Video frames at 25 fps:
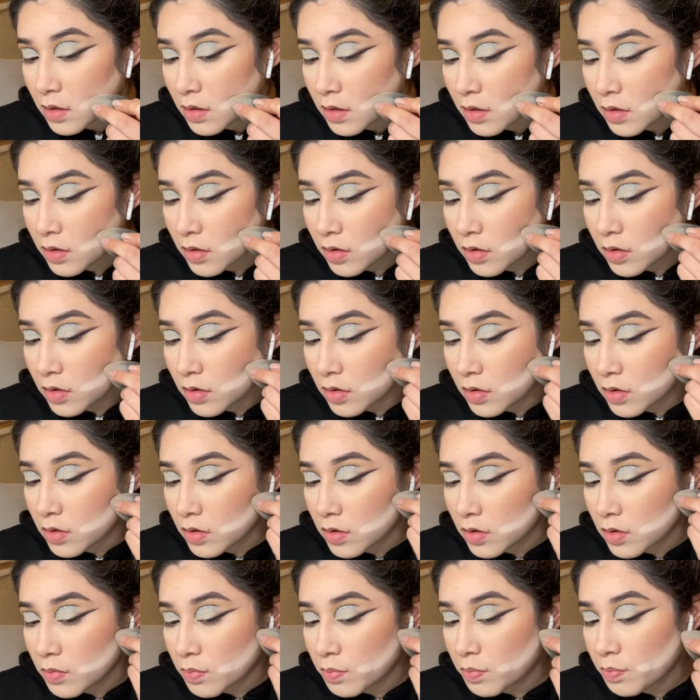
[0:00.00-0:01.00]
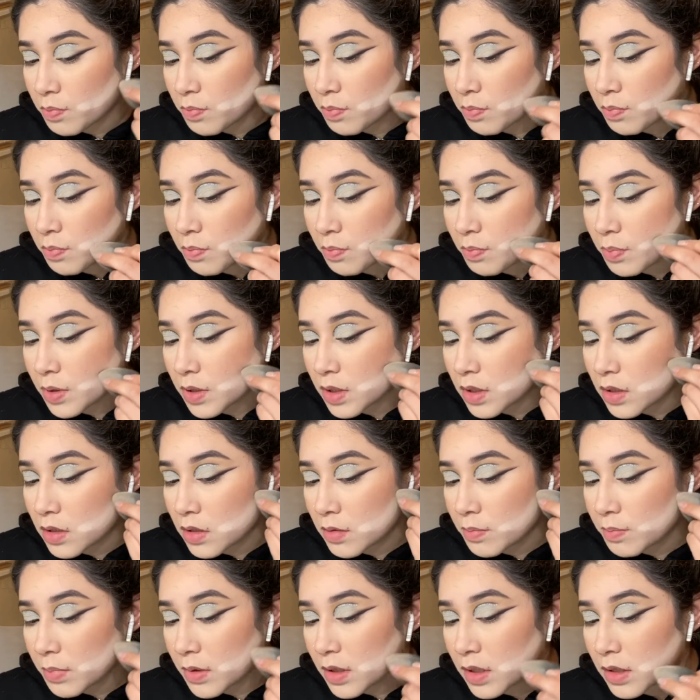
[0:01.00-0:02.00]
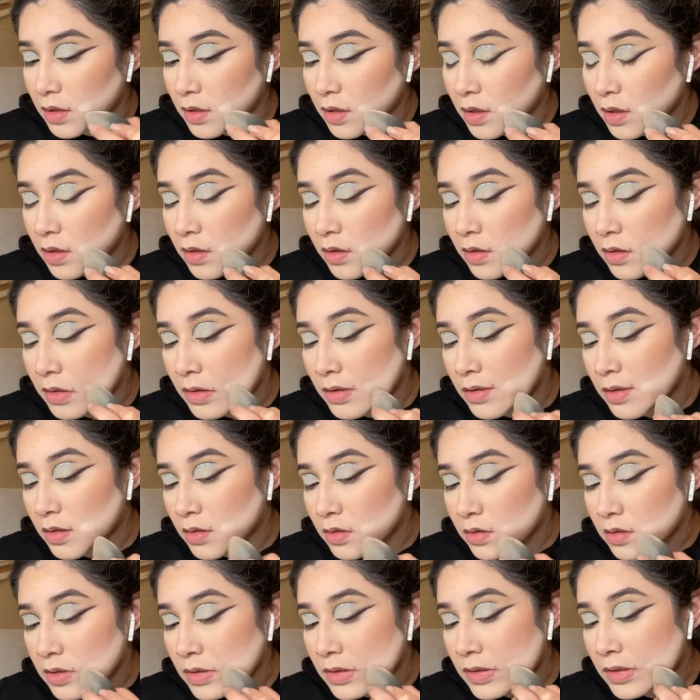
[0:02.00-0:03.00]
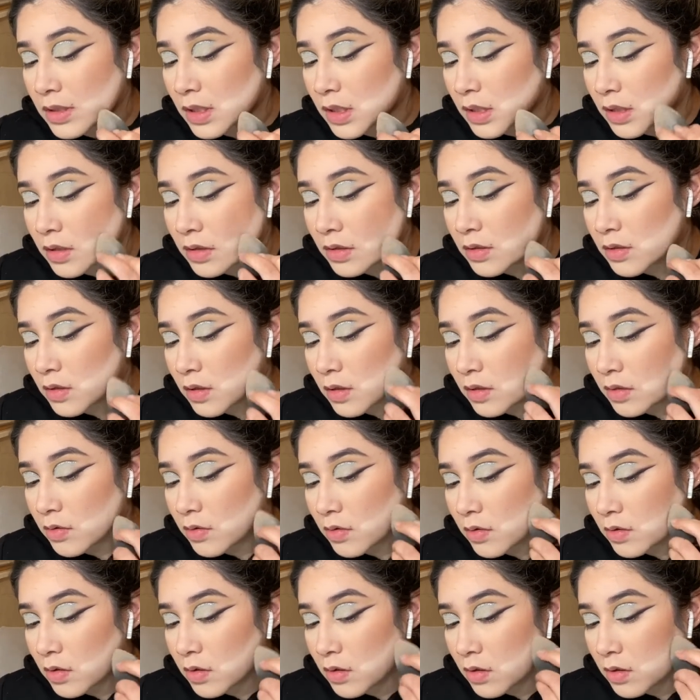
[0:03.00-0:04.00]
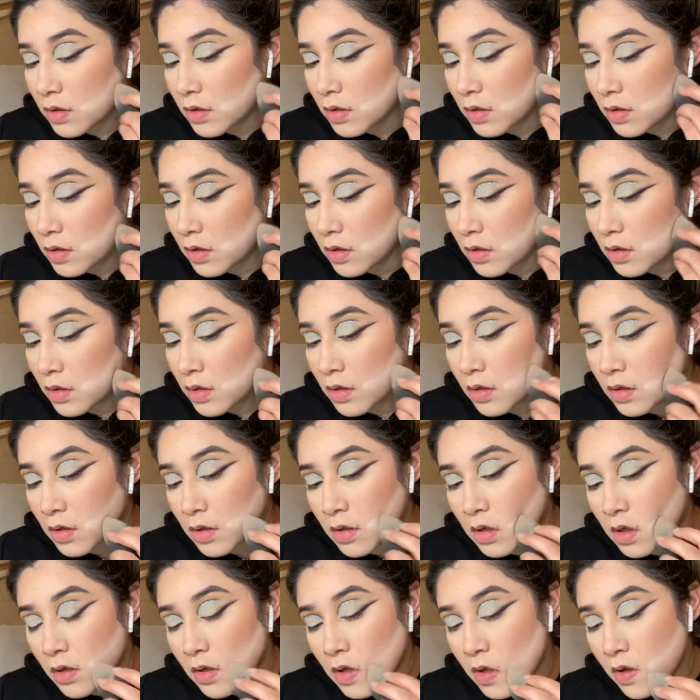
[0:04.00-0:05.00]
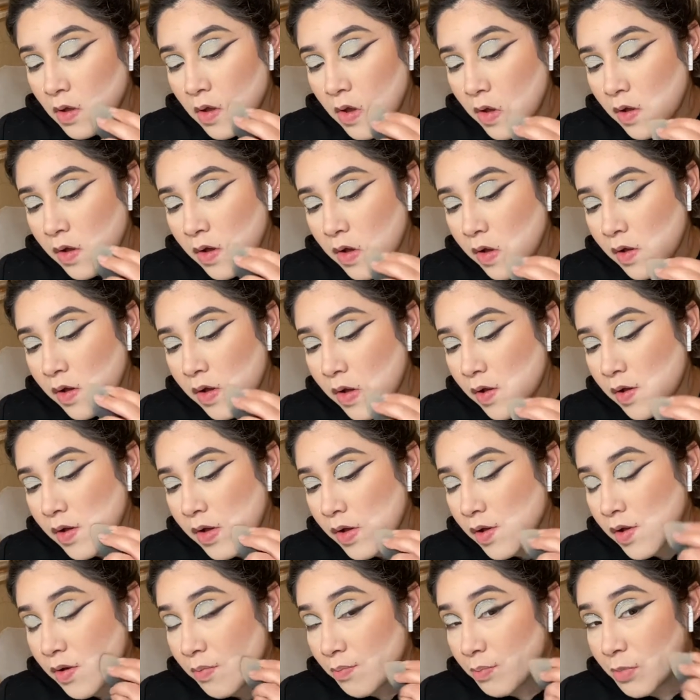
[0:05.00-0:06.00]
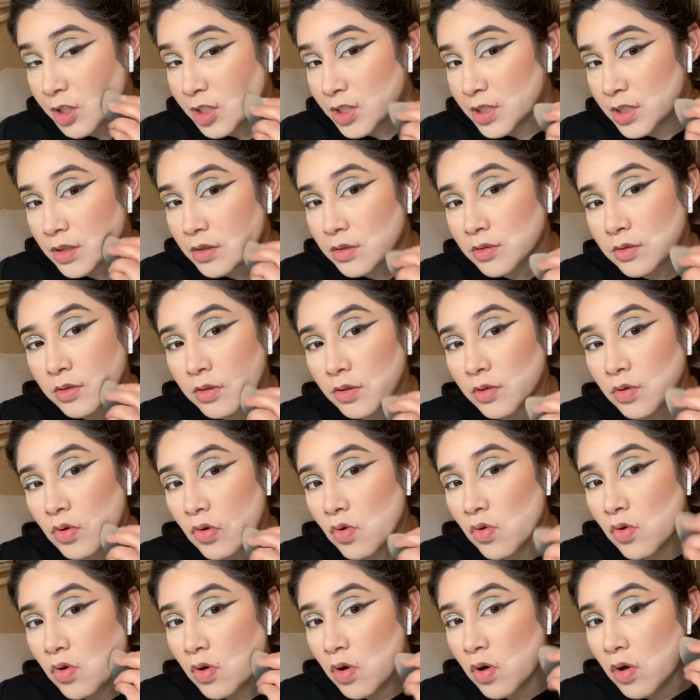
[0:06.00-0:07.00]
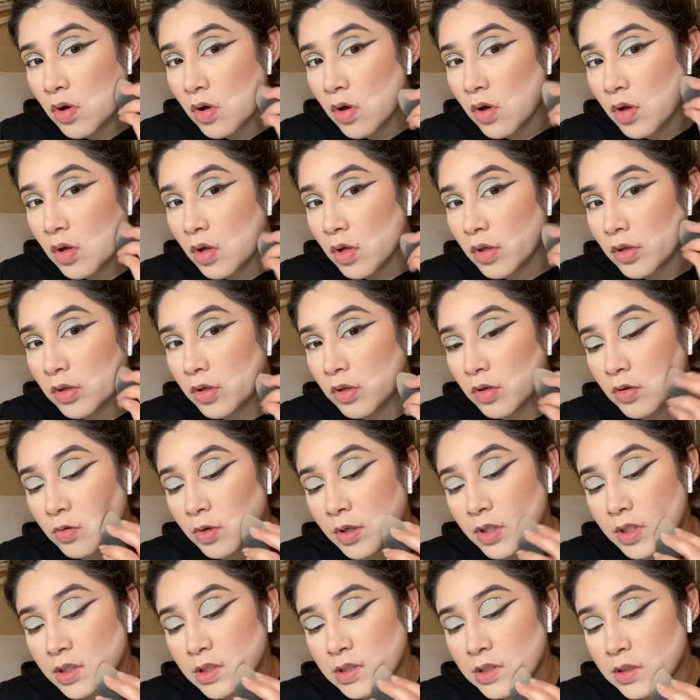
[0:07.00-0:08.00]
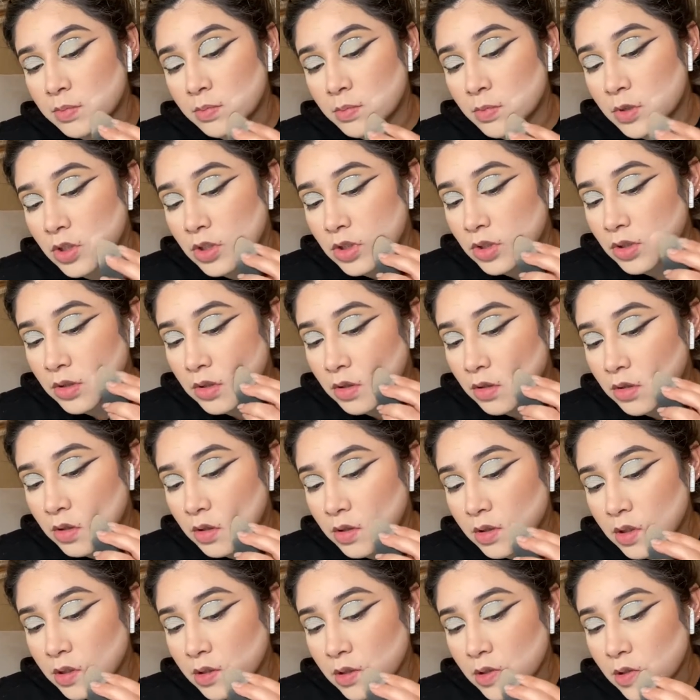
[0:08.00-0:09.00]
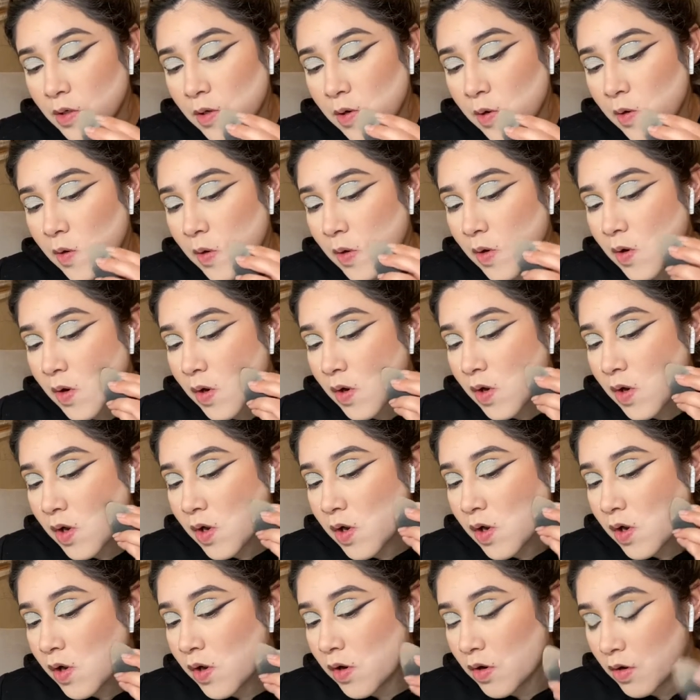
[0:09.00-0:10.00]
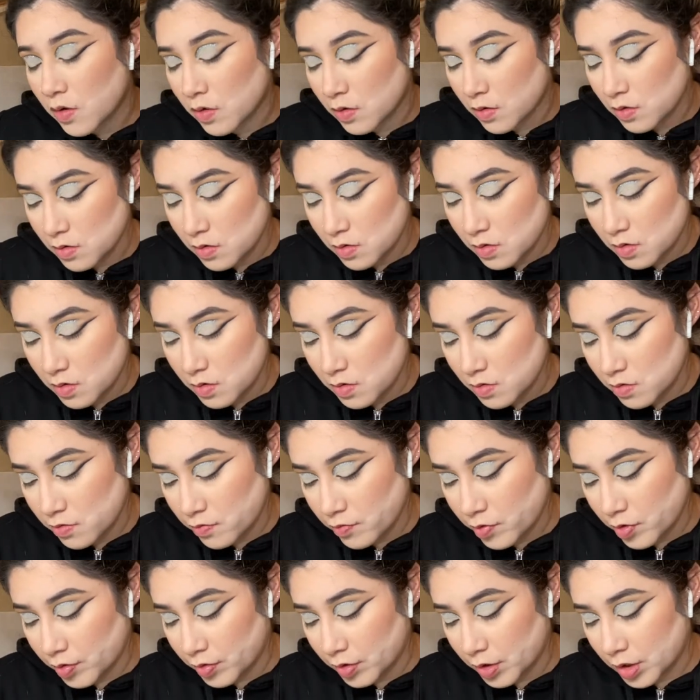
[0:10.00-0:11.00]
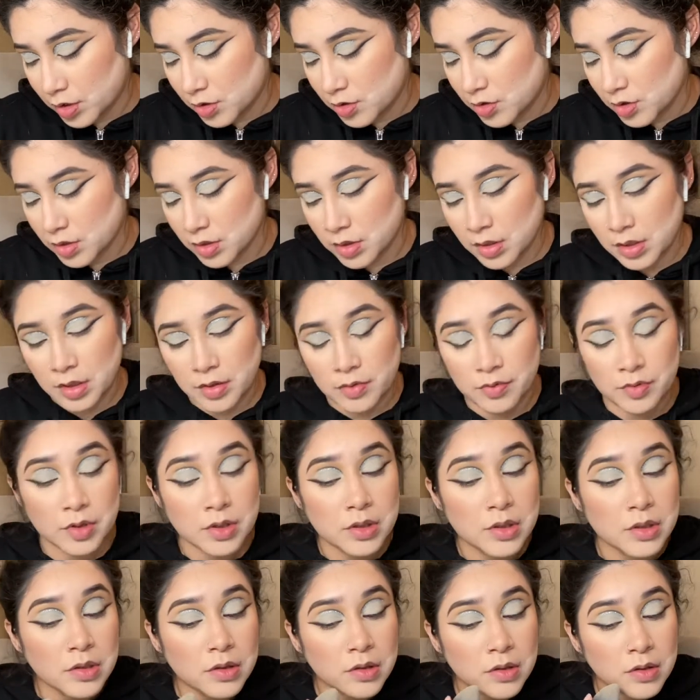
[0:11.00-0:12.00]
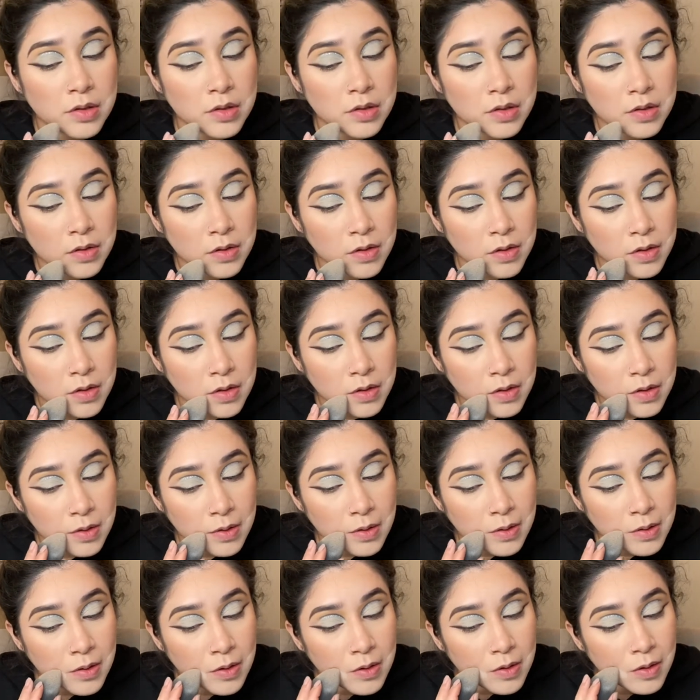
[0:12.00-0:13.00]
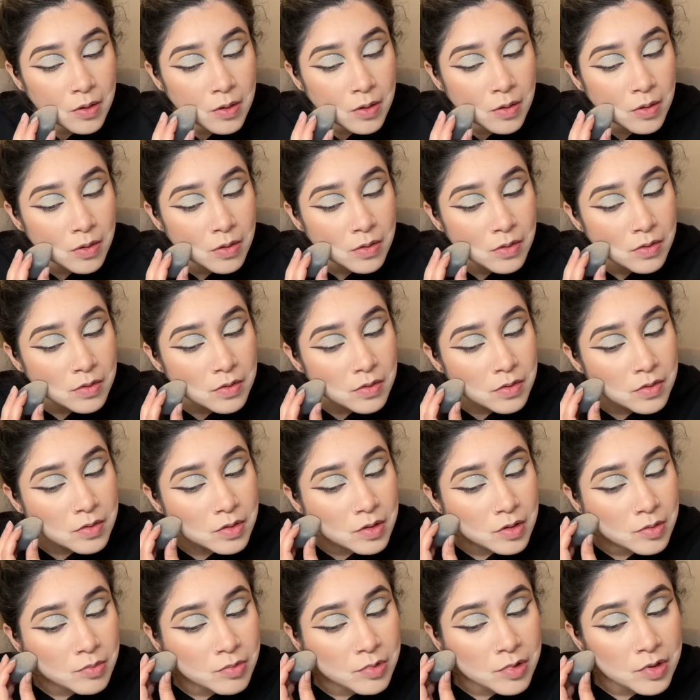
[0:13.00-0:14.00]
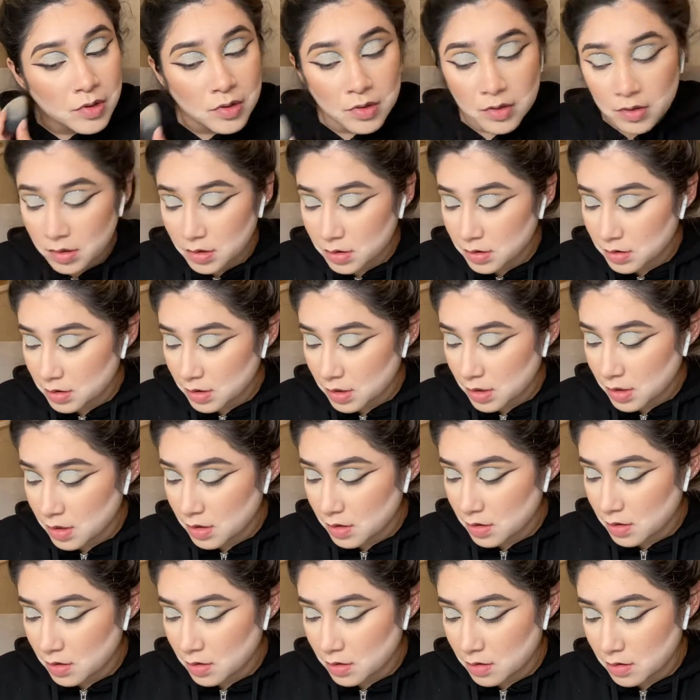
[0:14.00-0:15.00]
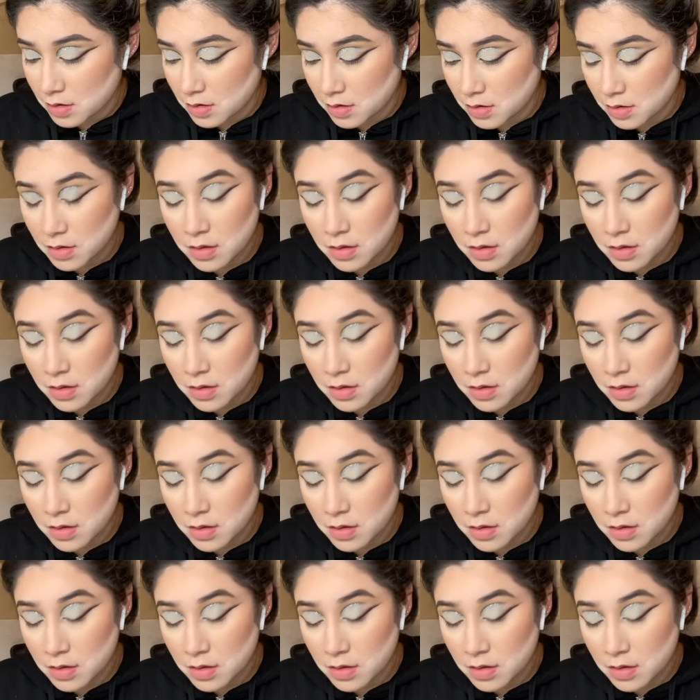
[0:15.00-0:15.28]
on my contour, creating that straight contour look and bringing it down. And we're gonna go ahead and be doing that on the other side as well, so that contour can look super crisp. And you leave it there for a couple minutes,